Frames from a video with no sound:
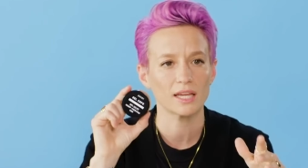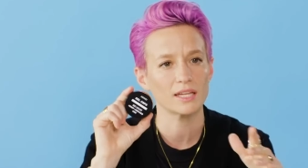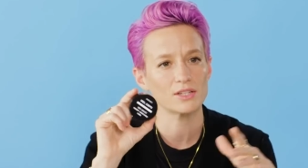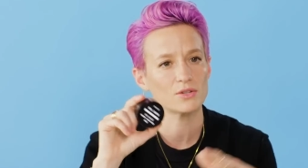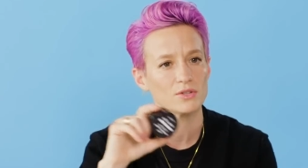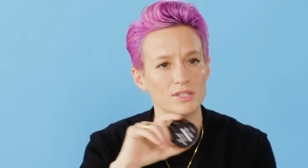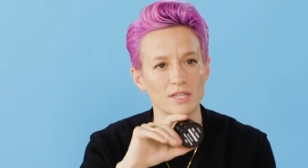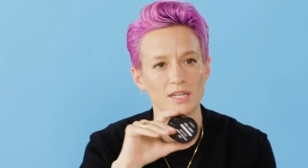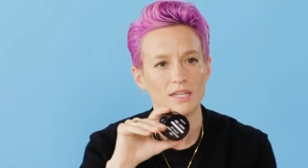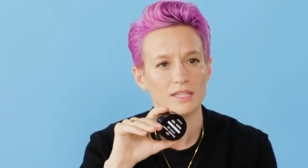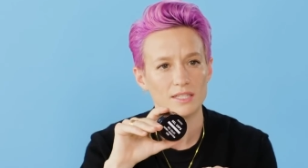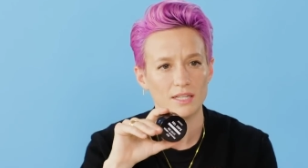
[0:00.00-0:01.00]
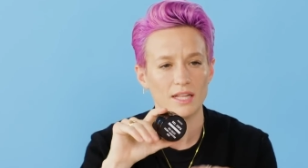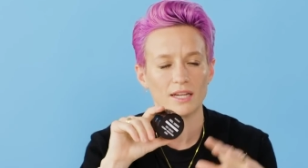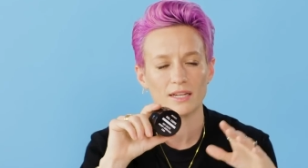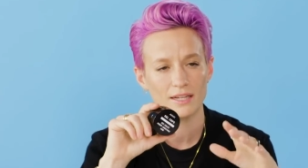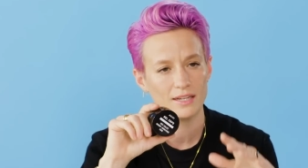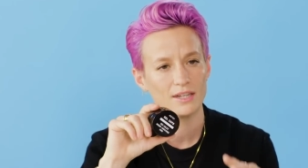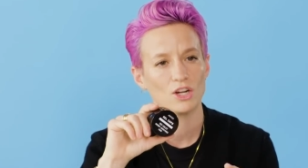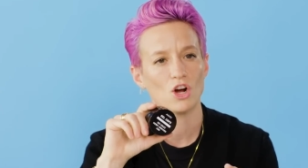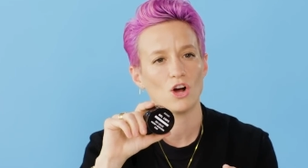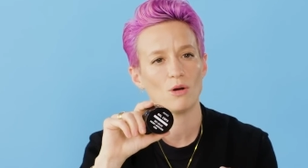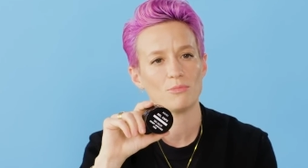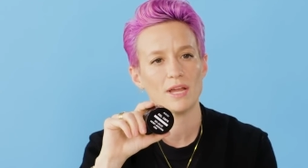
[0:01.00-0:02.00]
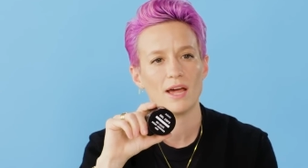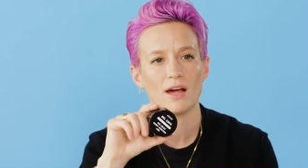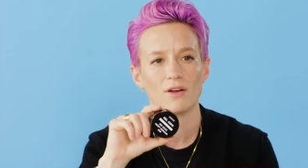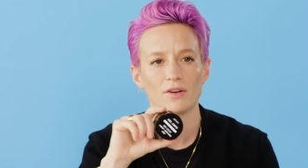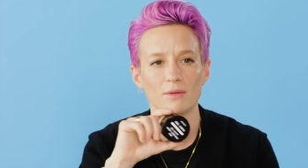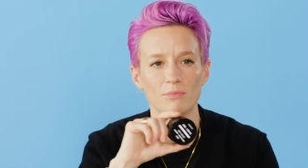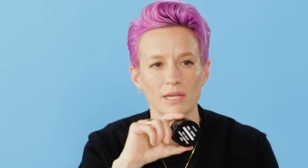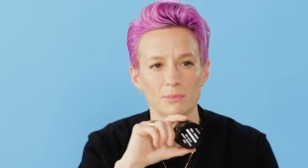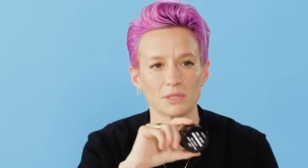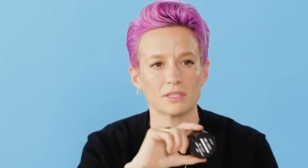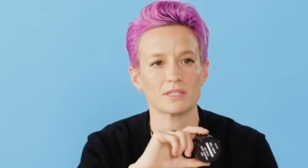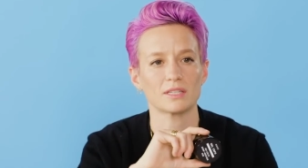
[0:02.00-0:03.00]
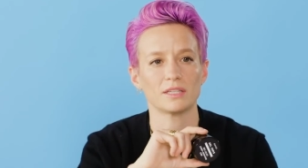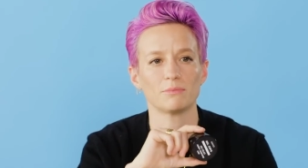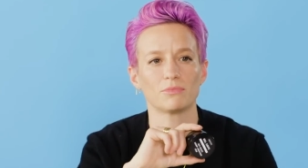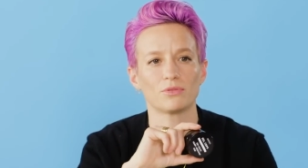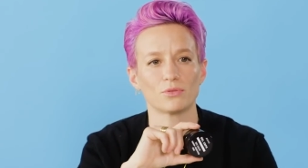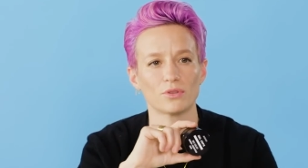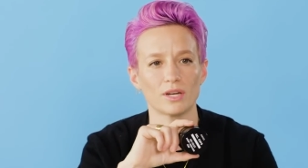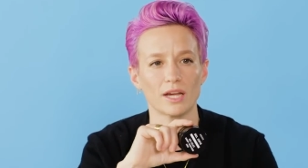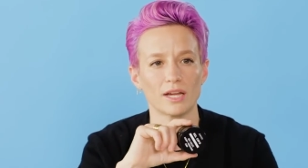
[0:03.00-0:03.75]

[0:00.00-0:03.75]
I get into a city to like calm down and be able to sleep through the